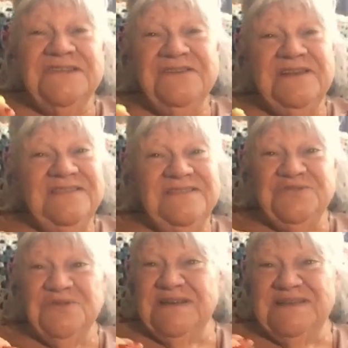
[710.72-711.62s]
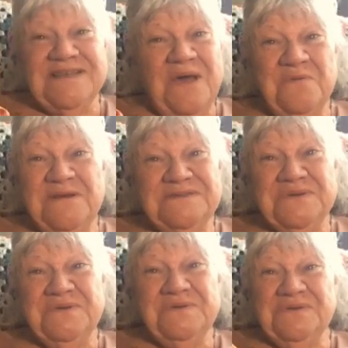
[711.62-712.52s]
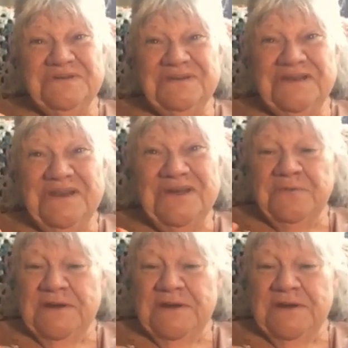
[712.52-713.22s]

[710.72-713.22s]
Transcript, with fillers: underneath the tree is always cool, you know.